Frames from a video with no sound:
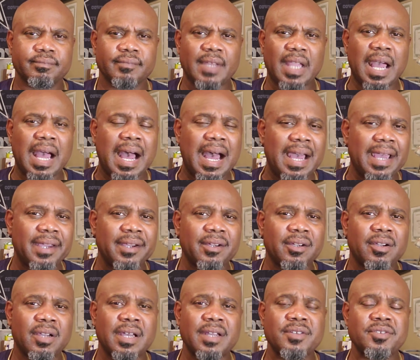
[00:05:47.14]
higher
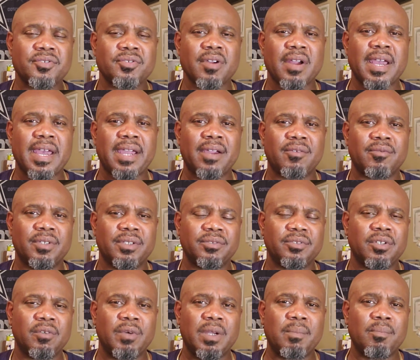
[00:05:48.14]
contract with
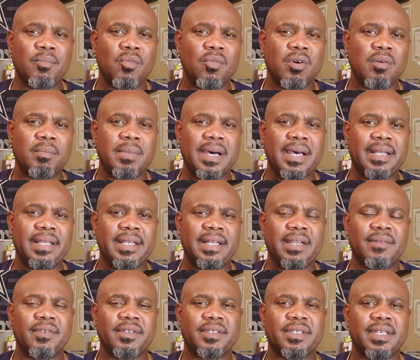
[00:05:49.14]
more money and
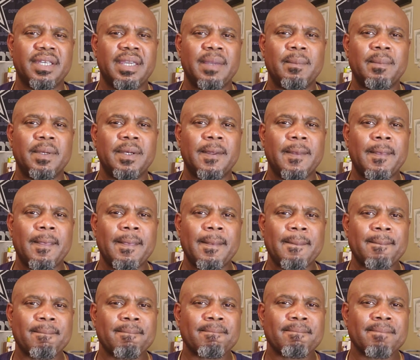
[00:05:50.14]
everything. But
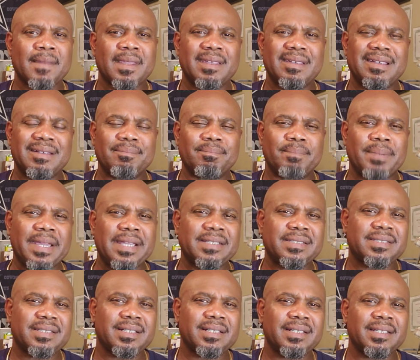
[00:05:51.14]

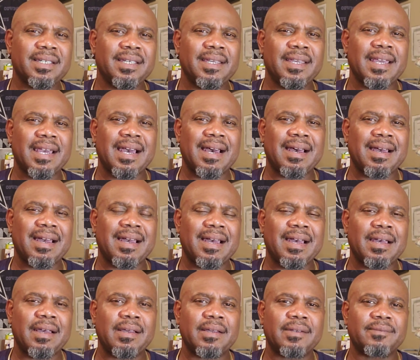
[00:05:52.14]
basically,
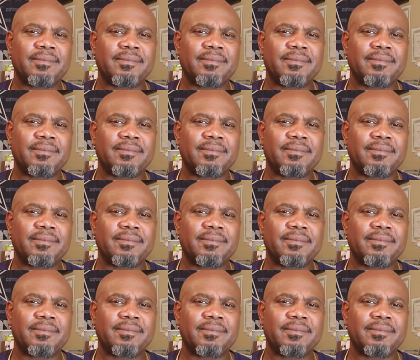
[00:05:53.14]
I'm